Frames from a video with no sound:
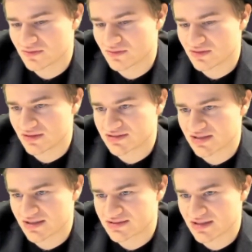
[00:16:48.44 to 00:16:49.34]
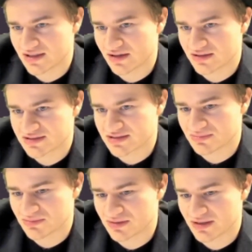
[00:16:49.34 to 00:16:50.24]
King takes, and I'll
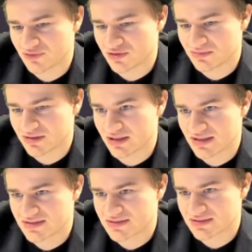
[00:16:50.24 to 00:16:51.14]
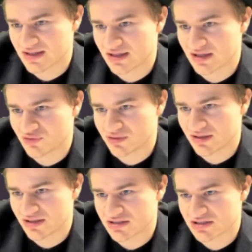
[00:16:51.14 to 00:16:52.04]
simply play queen b8 and queen
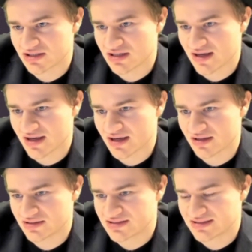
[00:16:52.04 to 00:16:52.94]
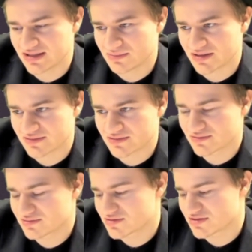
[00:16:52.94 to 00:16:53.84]
h8, and it's stalemate.
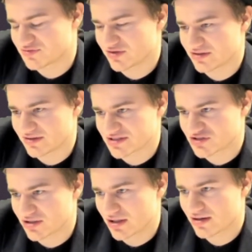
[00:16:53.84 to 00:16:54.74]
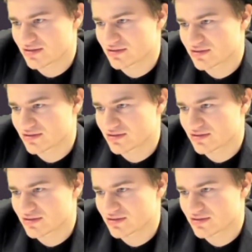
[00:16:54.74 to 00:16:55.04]
It's a very nice trick.